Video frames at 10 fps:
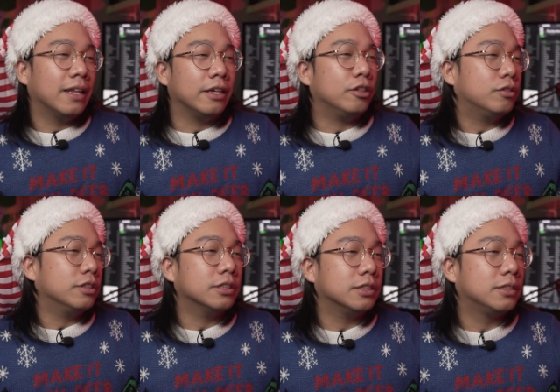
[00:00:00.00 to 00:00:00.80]
Like, you
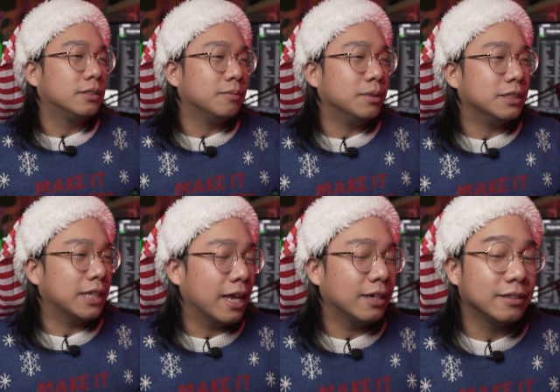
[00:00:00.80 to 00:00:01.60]
could just be
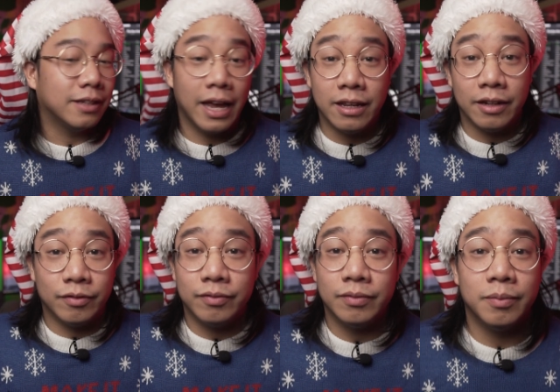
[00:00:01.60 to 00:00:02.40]
Santa, and
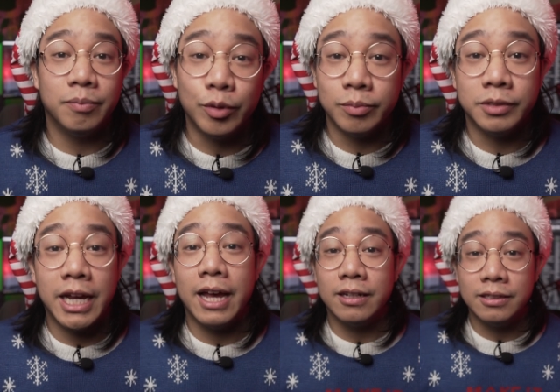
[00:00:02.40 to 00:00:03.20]
then boom,
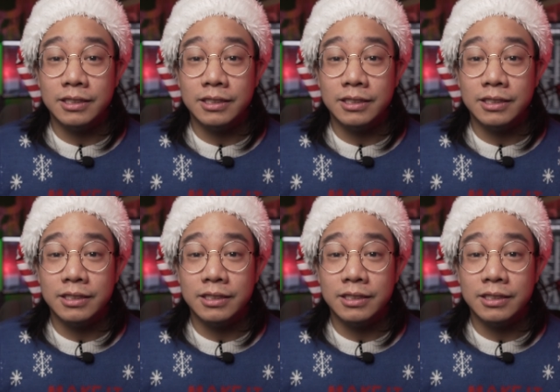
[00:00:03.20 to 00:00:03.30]
Chad,